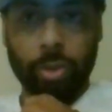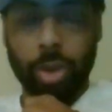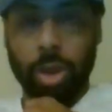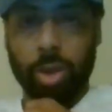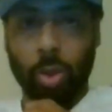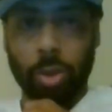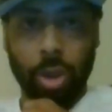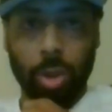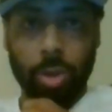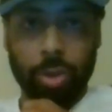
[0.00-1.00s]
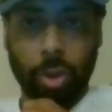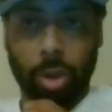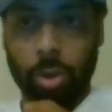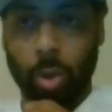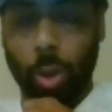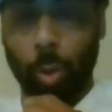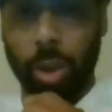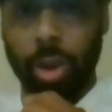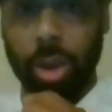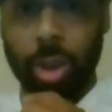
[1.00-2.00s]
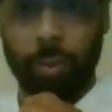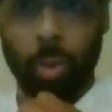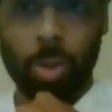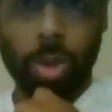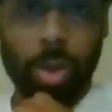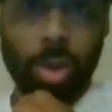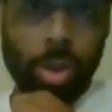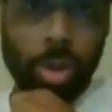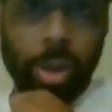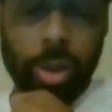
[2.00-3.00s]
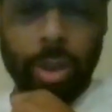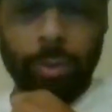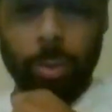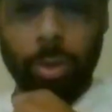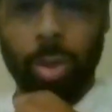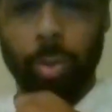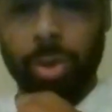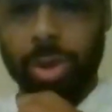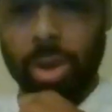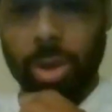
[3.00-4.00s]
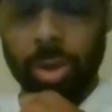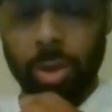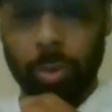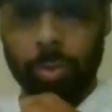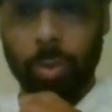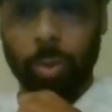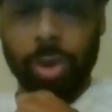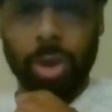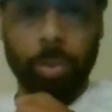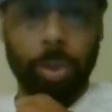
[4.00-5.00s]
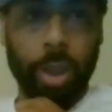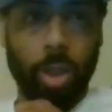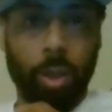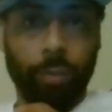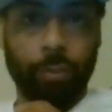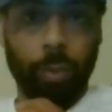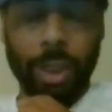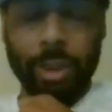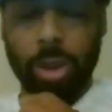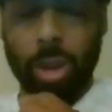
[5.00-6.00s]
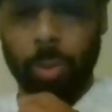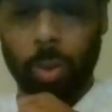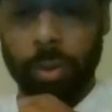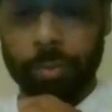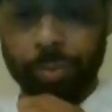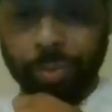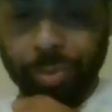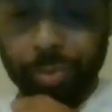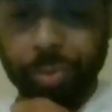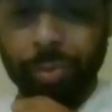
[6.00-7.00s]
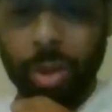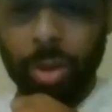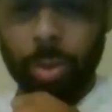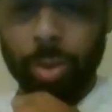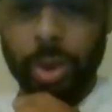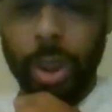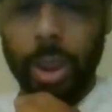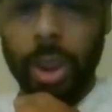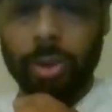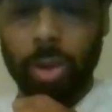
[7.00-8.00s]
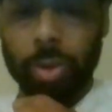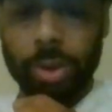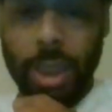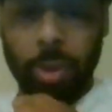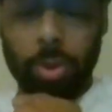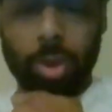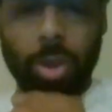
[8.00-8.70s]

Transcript: took it to a whole nother level, and we'll see we'll see the payoff from that standpoint. We'll see how that turns out,